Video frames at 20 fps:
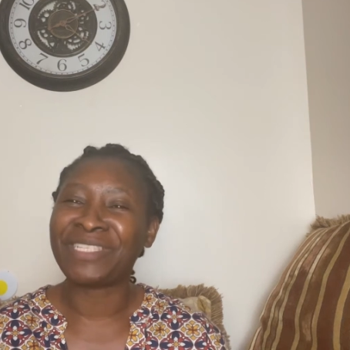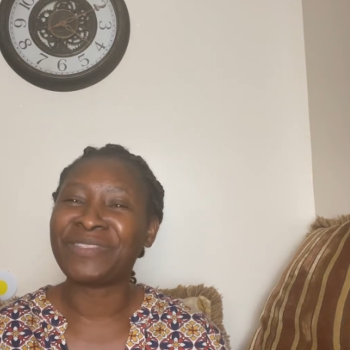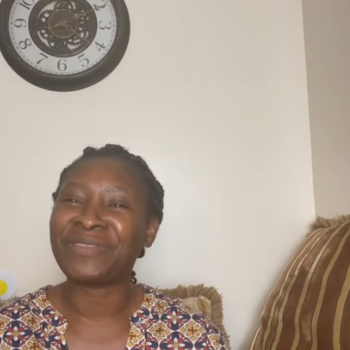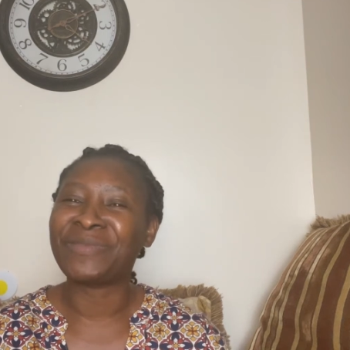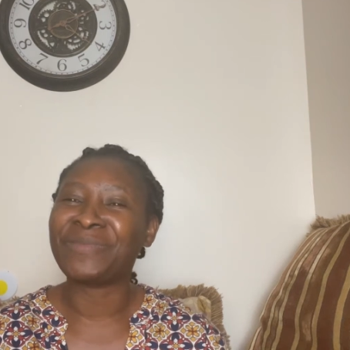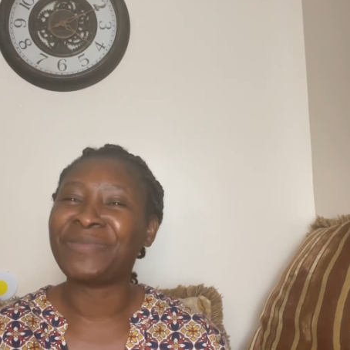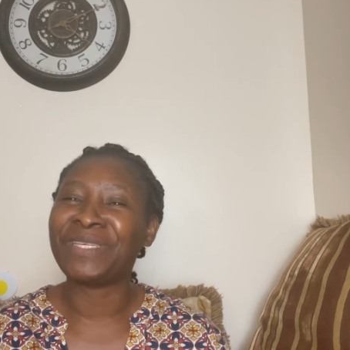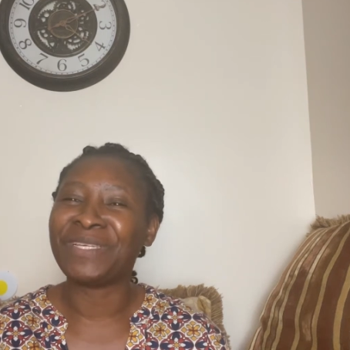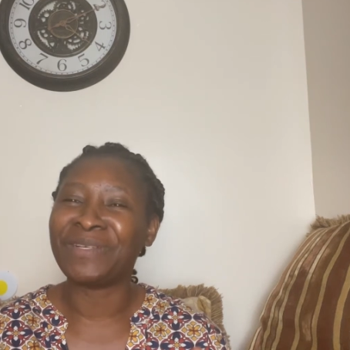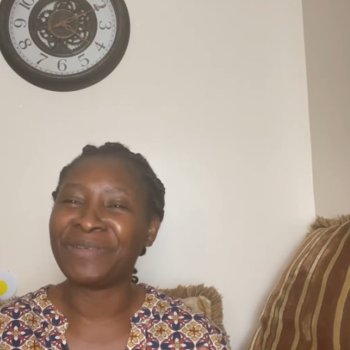to
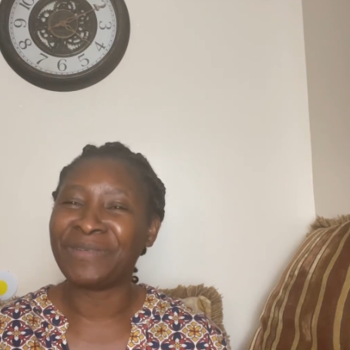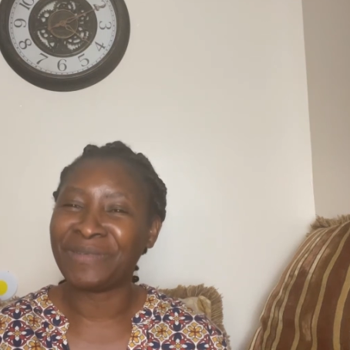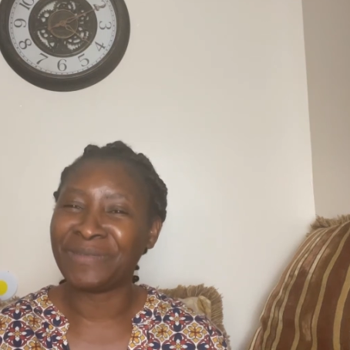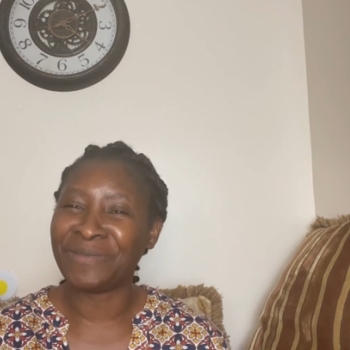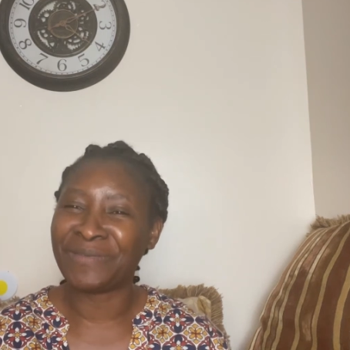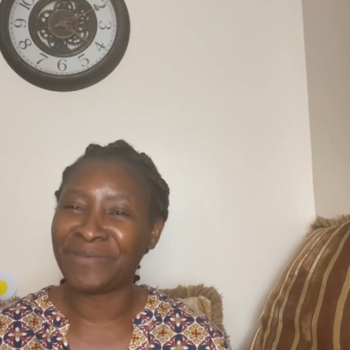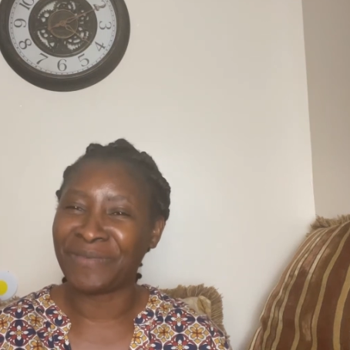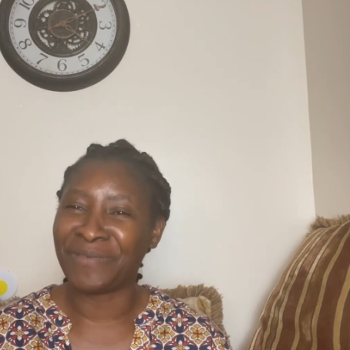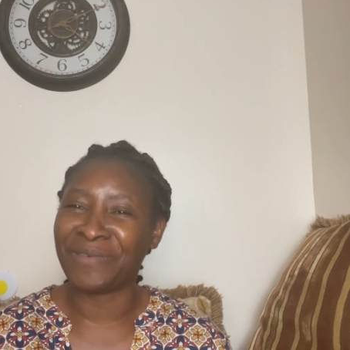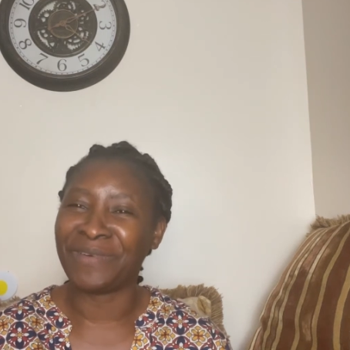be a good
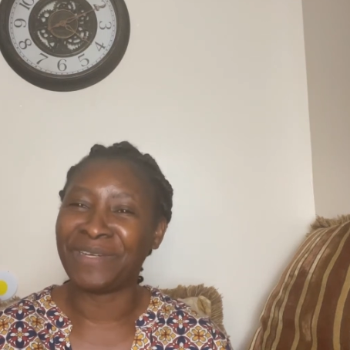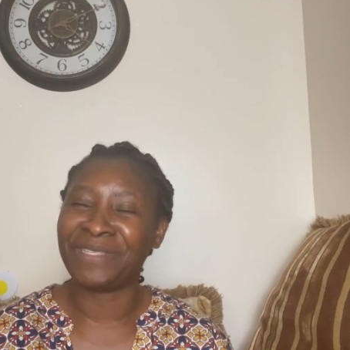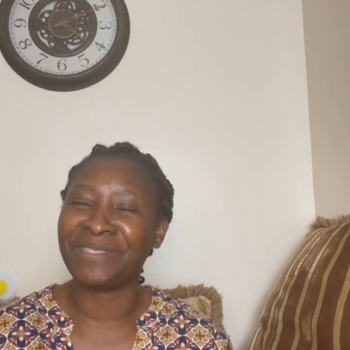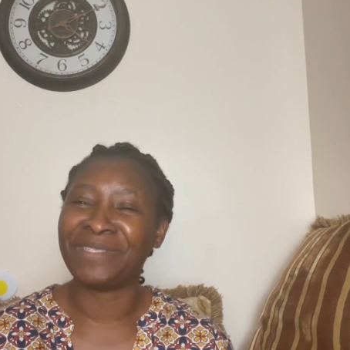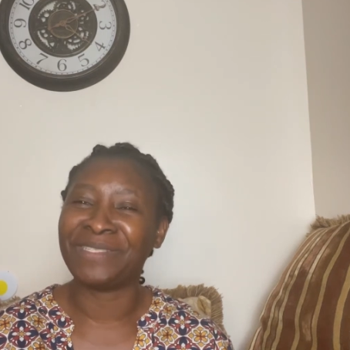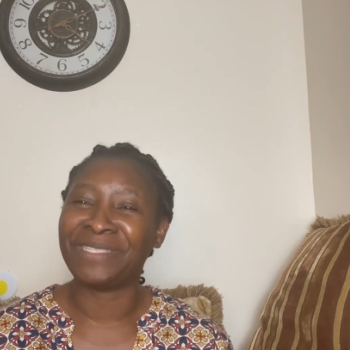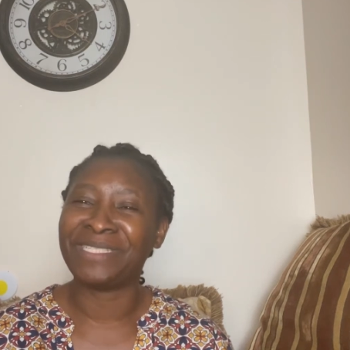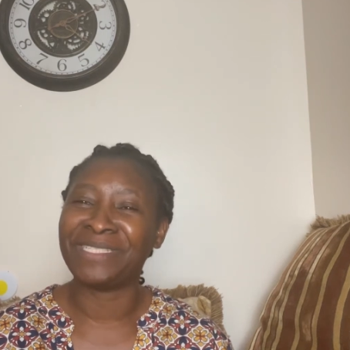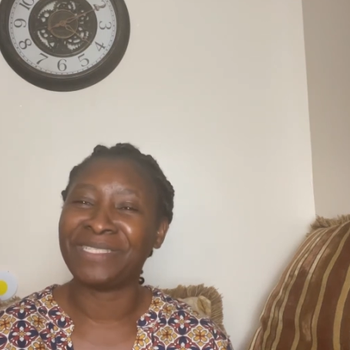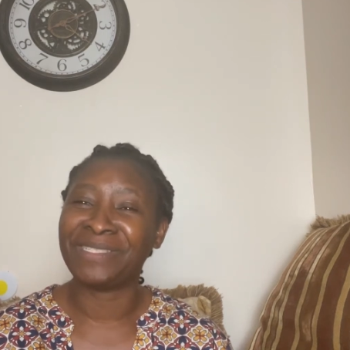
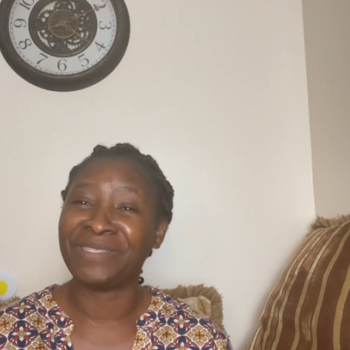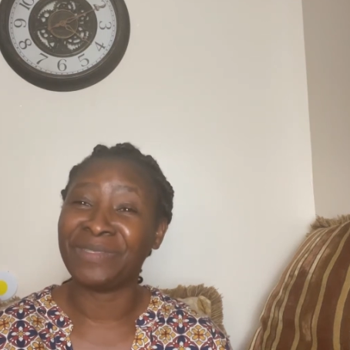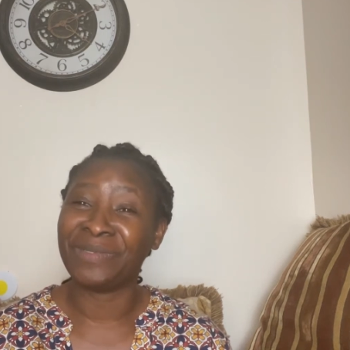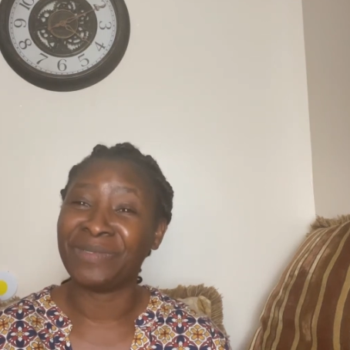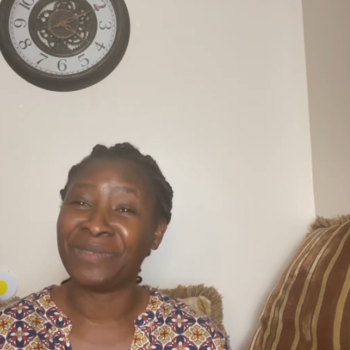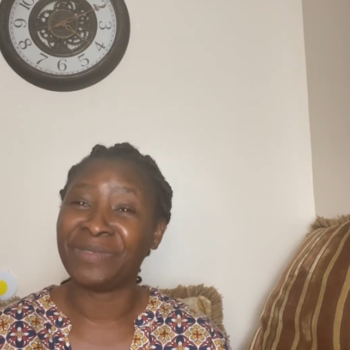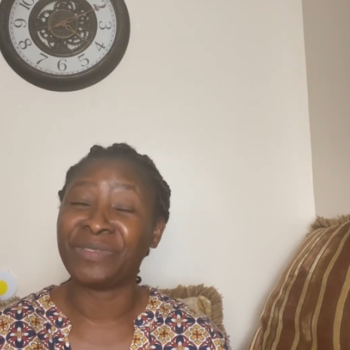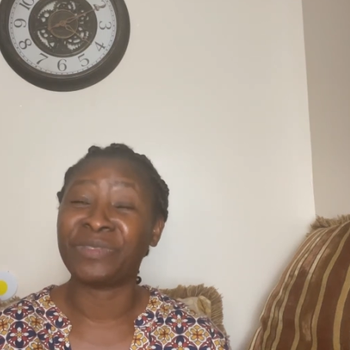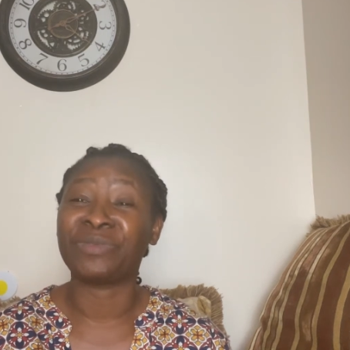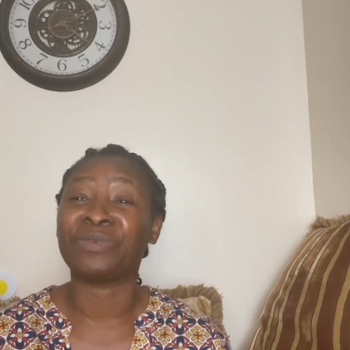friend, you know,
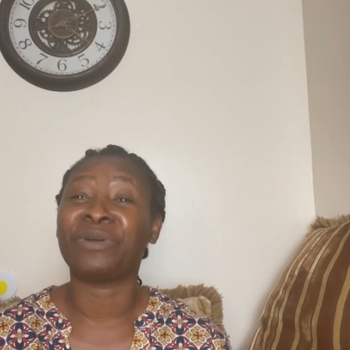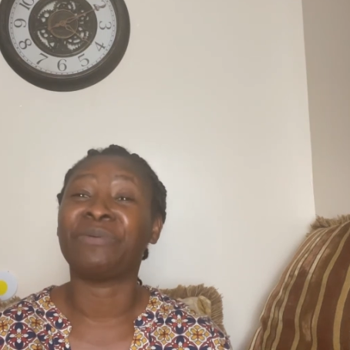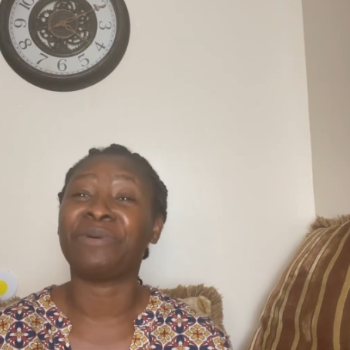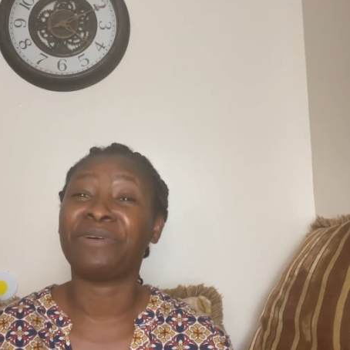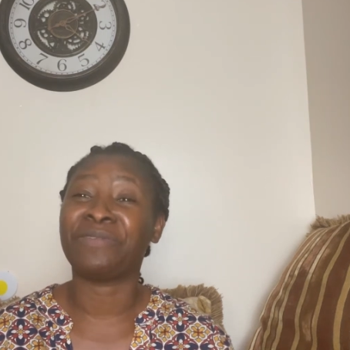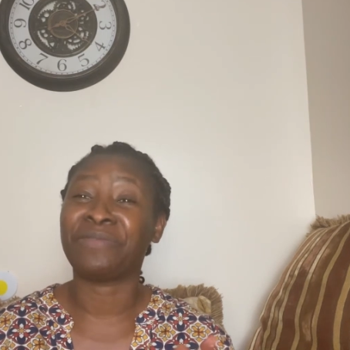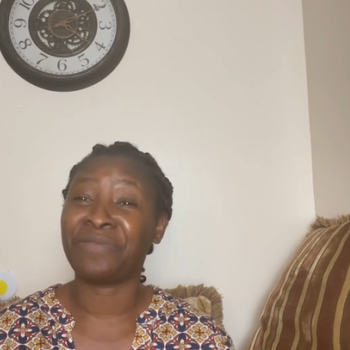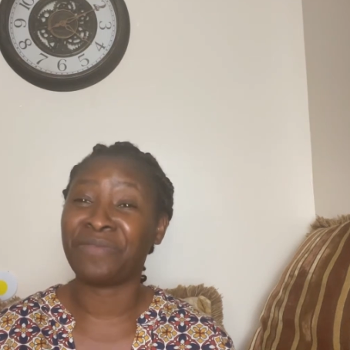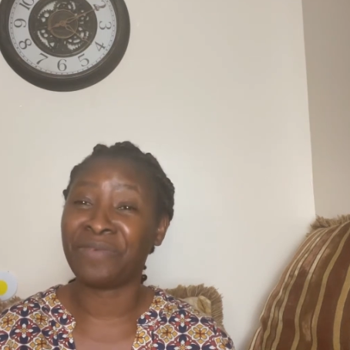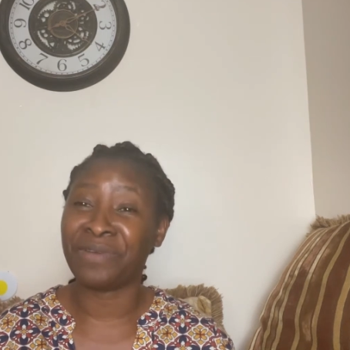to our
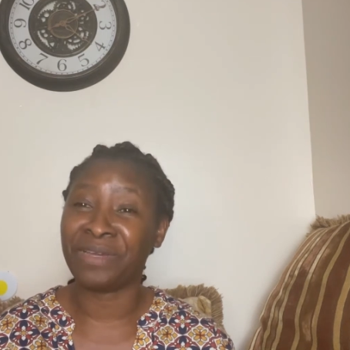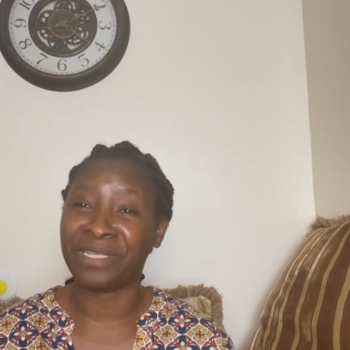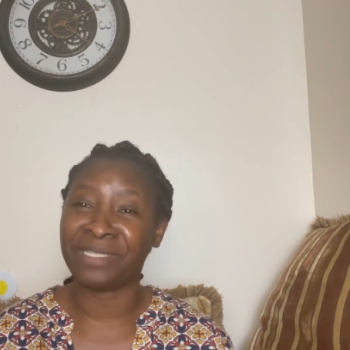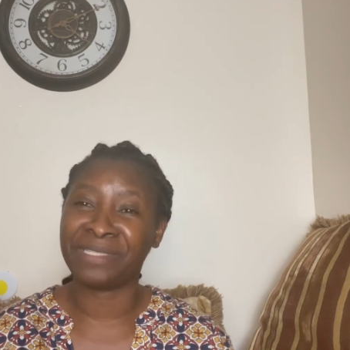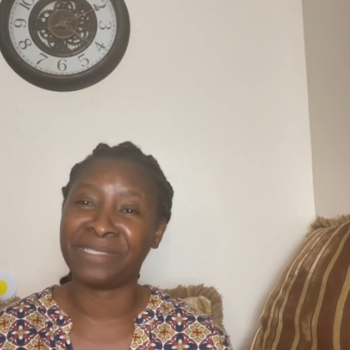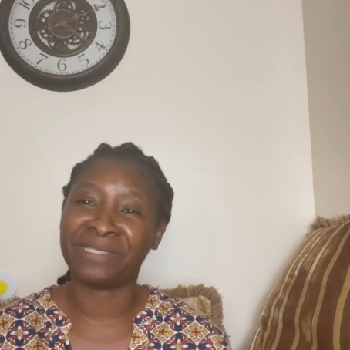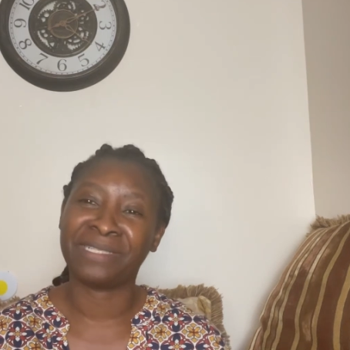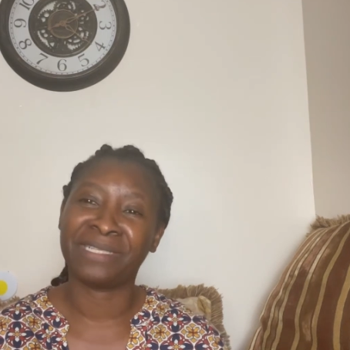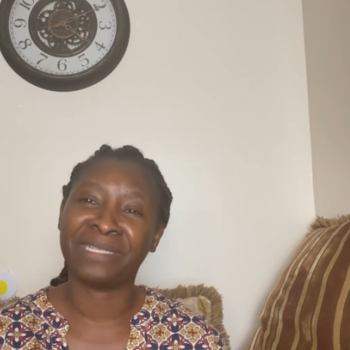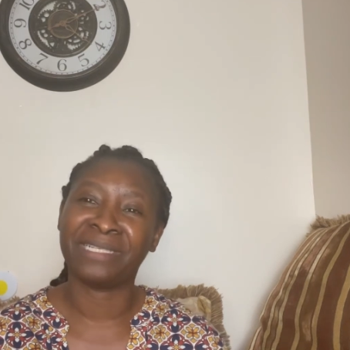
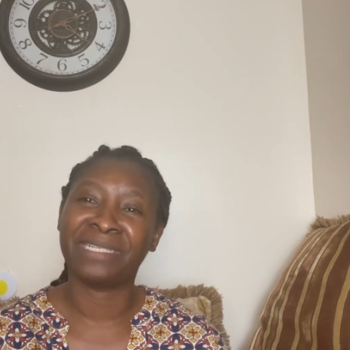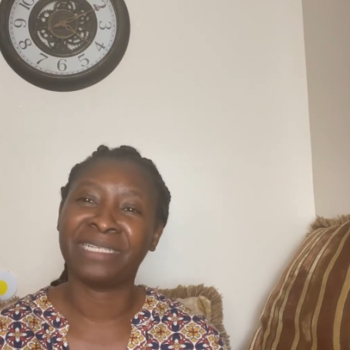friends.